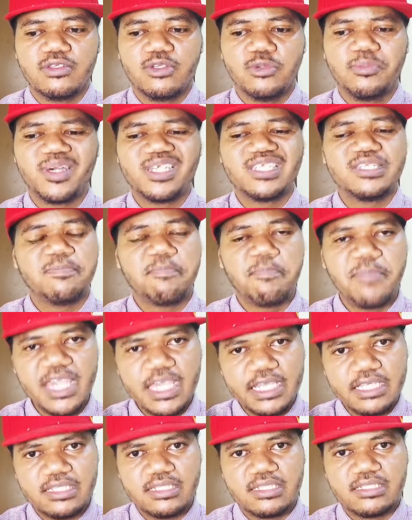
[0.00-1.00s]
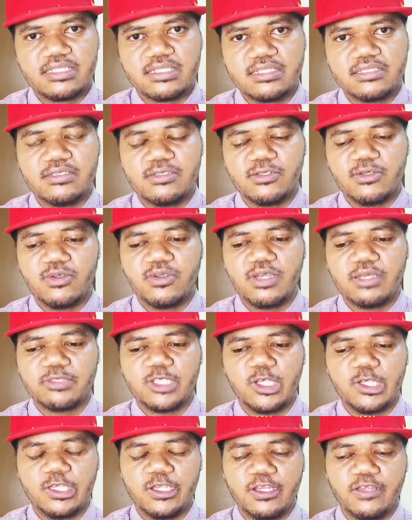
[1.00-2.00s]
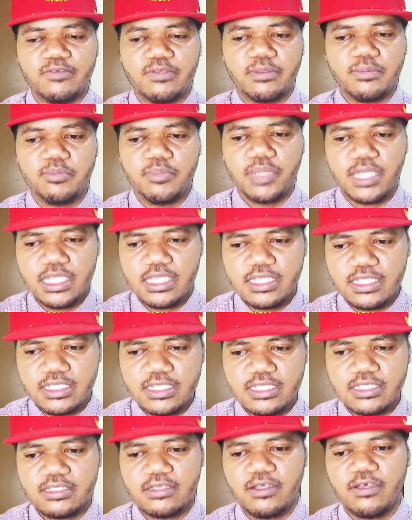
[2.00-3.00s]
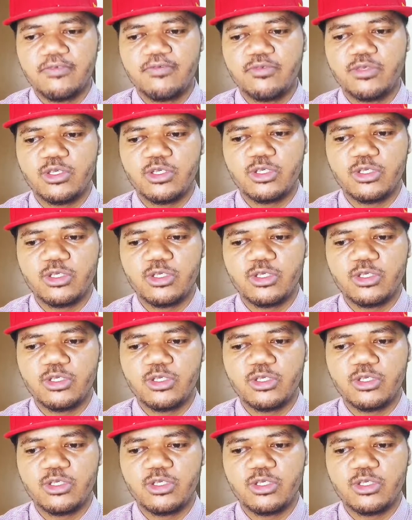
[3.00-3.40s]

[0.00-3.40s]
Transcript: but the base, I'm talking of the base of